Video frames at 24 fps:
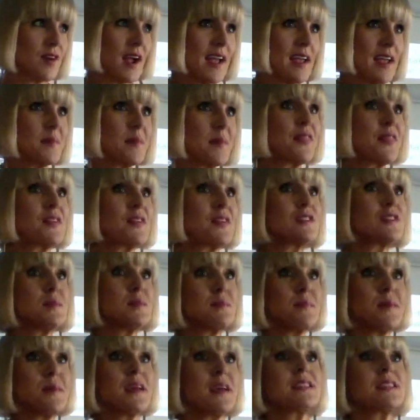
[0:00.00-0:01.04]
Right? But
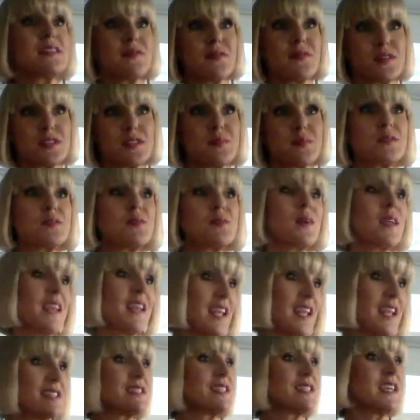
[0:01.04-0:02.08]
there's a big difference
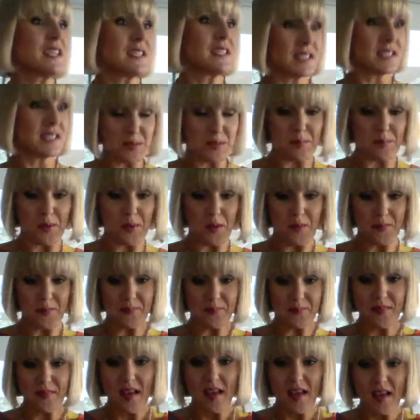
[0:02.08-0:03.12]
between easy and
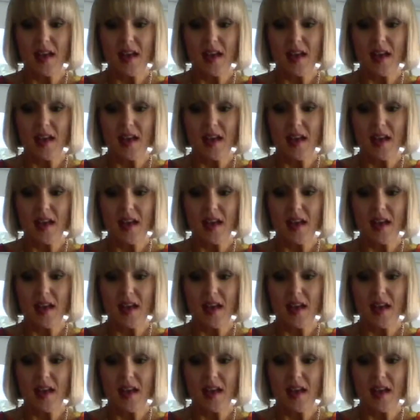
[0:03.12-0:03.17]
simple.